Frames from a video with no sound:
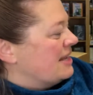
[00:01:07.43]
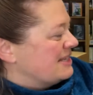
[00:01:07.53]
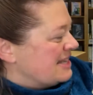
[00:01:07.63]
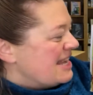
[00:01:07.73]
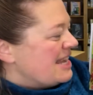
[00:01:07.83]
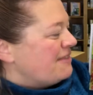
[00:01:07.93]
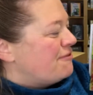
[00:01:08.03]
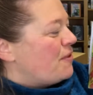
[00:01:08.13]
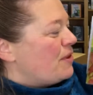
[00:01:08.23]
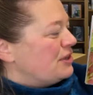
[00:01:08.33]
Digging
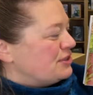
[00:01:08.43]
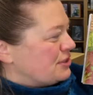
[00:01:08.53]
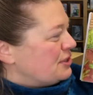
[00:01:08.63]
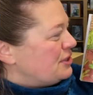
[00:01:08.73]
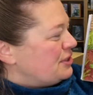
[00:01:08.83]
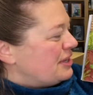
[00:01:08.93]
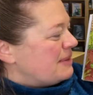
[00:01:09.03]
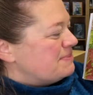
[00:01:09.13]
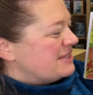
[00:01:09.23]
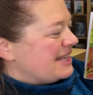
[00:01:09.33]
for
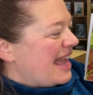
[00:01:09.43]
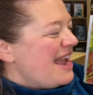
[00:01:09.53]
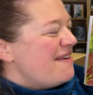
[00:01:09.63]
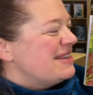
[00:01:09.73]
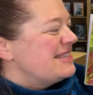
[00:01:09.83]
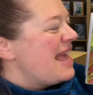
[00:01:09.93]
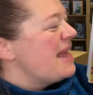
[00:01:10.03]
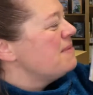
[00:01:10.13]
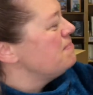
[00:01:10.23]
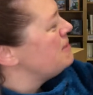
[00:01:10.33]
turnips, carrots
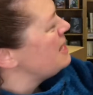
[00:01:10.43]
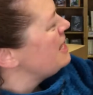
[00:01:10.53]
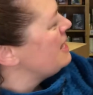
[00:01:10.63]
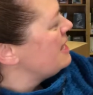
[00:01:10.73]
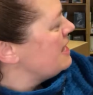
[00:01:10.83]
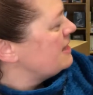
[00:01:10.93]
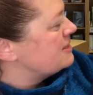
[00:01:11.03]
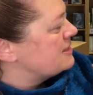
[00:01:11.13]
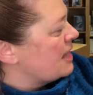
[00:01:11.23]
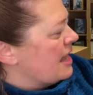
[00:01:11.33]
and
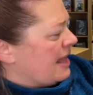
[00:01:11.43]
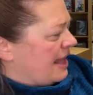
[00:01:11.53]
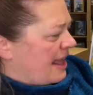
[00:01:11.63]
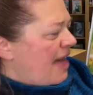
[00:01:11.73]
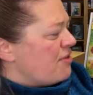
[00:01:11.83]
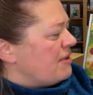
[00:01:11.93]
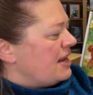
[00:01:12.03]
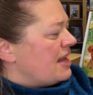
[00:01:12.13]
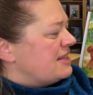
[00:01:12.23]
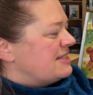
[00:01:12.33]
beets,
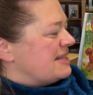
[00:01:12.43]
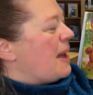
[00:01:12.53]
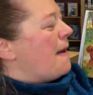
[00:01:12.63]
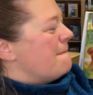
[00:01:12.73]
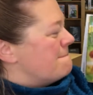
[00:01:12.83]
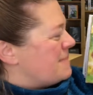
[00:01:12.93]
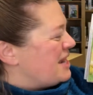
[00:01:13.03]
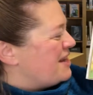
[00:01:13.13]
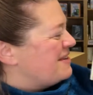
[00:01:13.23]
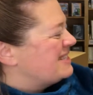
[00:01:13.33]
gathering nuts,
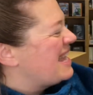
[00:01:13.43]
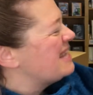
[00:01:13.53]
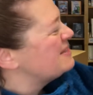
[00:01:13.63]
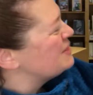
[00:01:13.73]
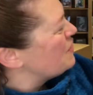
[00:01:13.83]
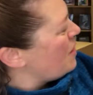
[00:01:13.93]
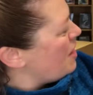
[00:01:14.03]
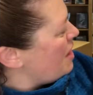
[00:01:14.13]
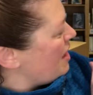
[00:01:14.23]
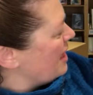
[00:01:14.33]
berries and
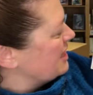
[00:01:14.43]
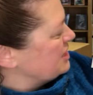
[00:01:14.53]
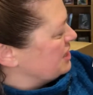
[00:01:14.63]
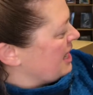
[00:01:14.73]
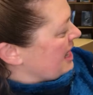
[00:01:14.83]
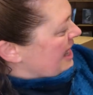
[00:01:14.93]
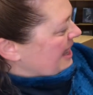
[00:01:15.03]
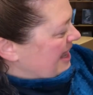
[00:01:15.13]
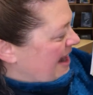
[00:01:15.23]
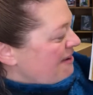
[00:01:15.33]
squash,
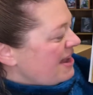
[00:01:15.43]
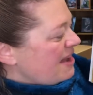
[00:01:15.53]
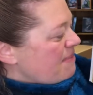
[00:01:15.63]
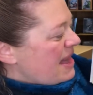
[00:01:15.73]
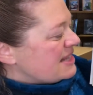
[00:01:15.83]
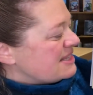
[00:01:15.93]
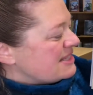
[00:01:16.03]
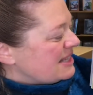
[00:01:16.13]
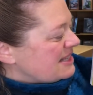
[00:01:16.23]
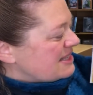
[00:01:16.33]
carrying
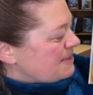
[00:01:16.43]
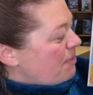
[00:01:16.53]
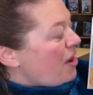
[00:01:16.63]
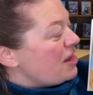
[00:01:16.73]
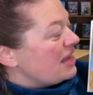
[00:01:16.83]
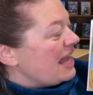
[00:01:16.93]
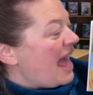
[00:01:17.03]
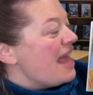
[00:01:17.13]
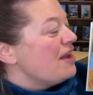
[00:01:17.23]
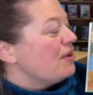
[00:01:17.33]
baskets of barley
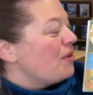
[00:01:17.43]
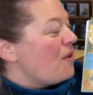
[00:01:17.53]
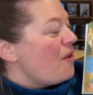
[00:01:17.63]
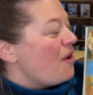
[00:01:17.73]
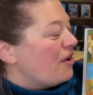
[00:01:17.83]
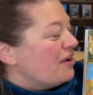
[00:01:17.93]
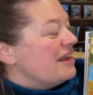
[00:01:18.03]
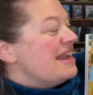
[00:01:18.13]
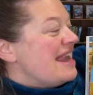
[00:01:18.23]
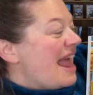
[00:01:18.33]
and
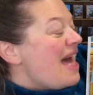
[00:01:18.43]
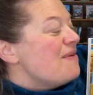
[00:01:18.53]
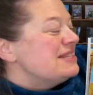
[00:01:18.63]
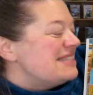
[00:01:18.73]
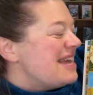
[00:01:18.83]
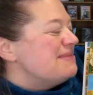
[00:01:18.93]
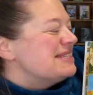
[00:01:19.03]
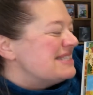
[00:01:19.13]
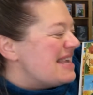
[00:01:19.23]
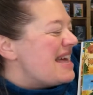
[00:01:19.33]
corn. Now it's time to
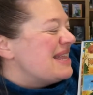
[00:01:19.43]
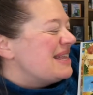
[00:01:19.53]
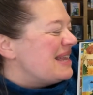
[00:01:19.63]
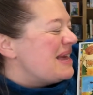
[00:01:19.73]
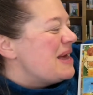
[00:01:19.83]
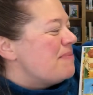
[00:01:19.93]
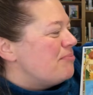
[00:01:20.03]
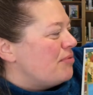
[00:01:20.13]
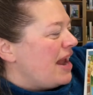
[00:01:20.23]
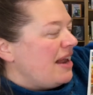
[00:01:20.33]

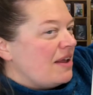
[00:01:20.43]
celebrate.